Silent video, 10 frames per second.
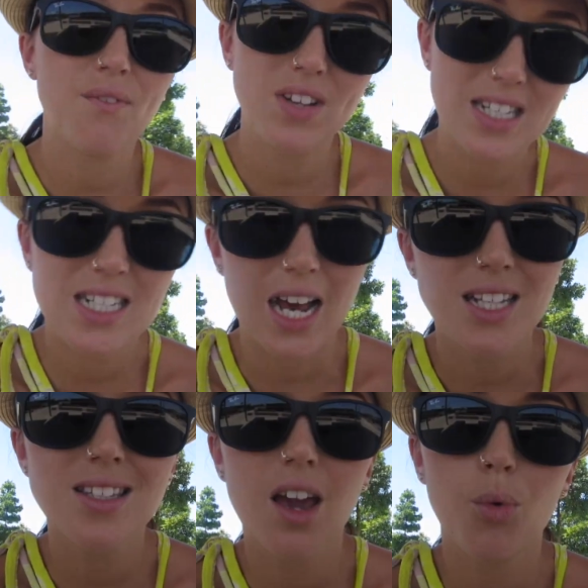if it
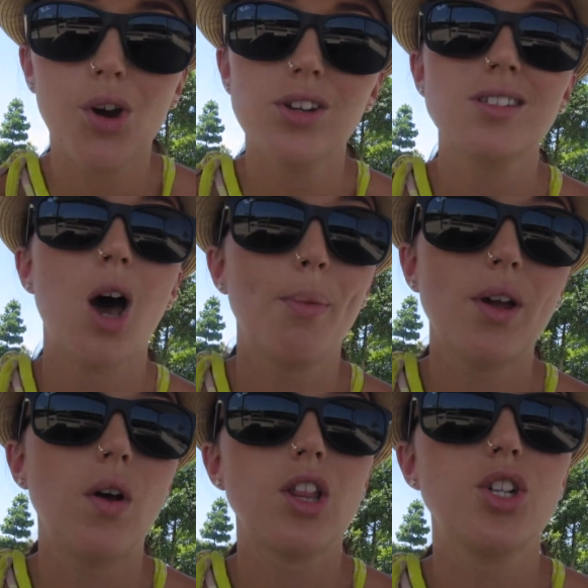does get worse, I'll
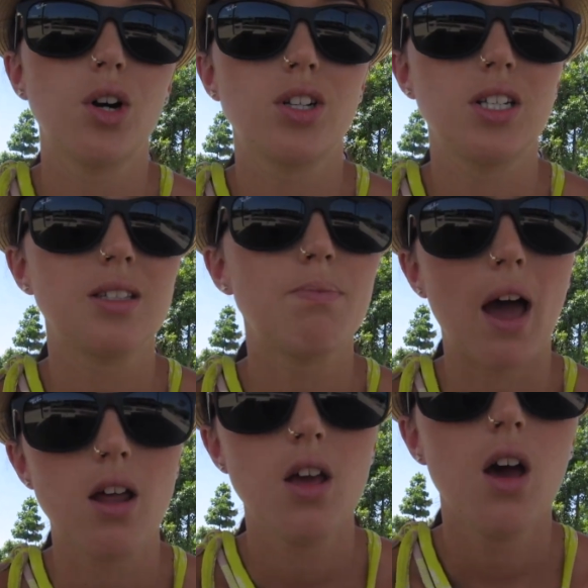be going to the doctors.
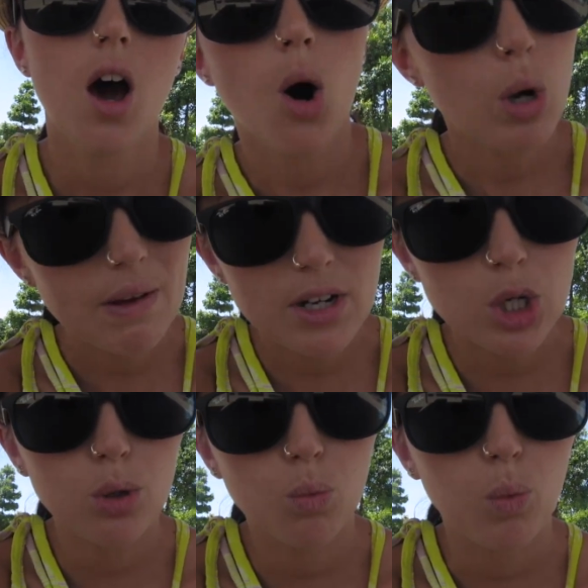But I'll give it a
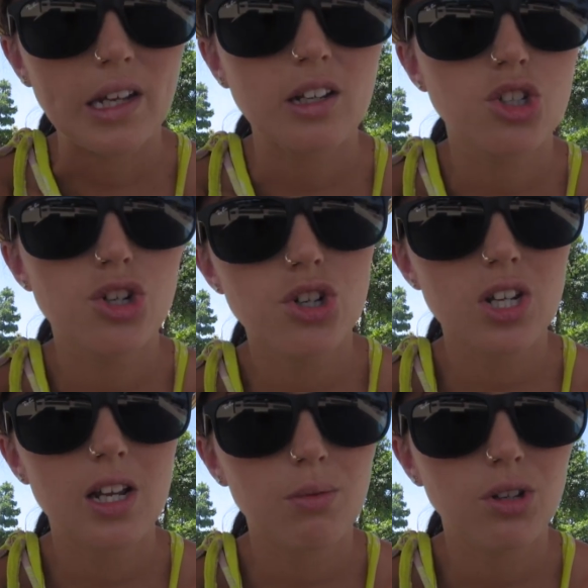good week, because
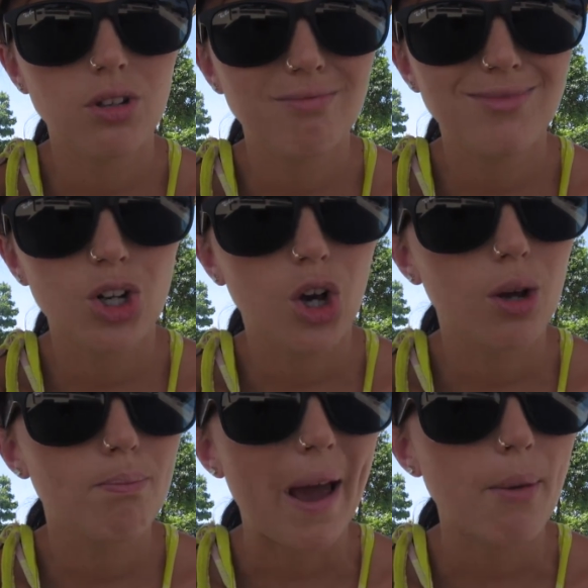usually when, you
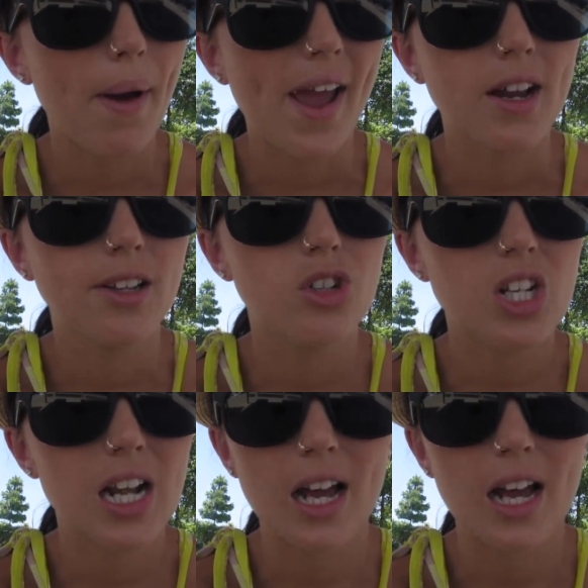know, back pain usually